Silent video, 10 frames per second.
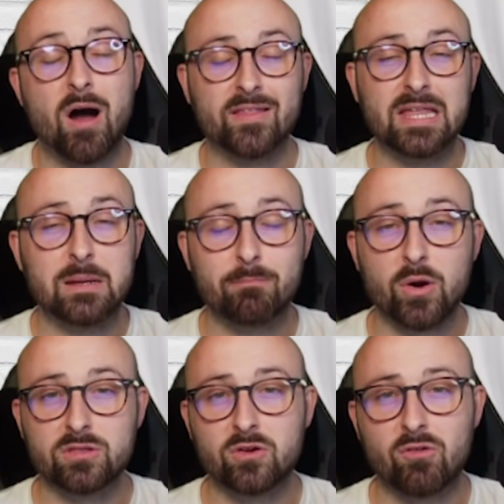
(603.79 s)
I think
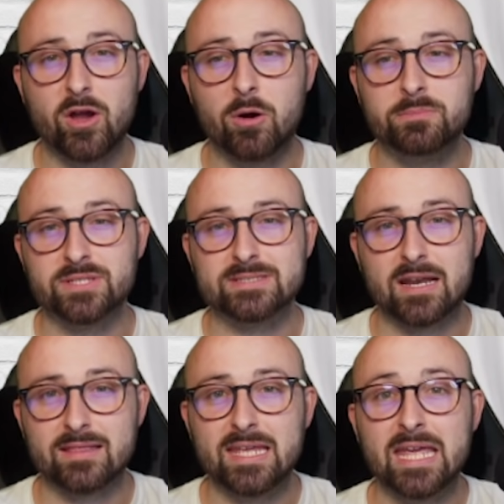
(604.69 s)
both are great options.
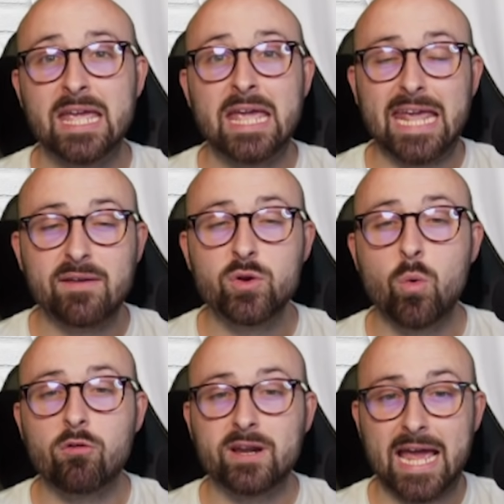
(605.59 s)
And I think if you
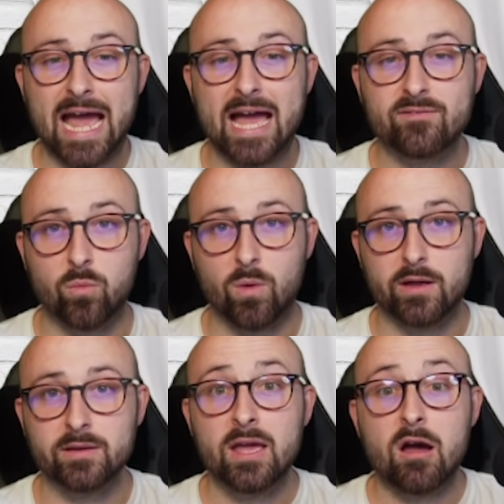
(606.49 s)
already have
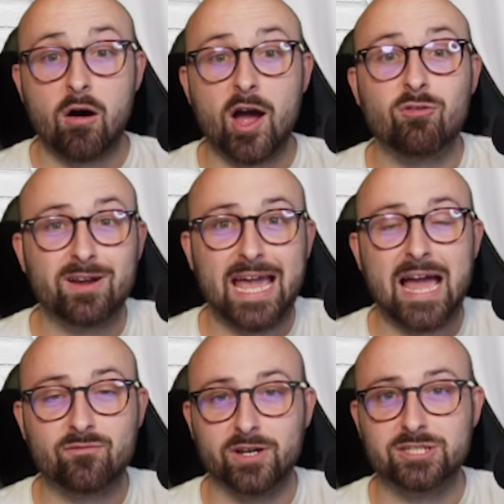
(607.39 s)
one, I already
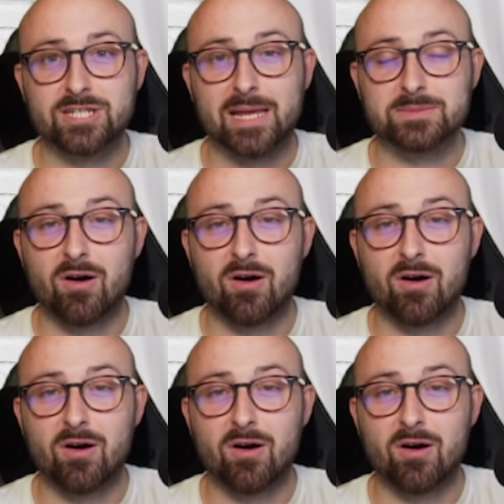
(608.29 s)
have Reece James.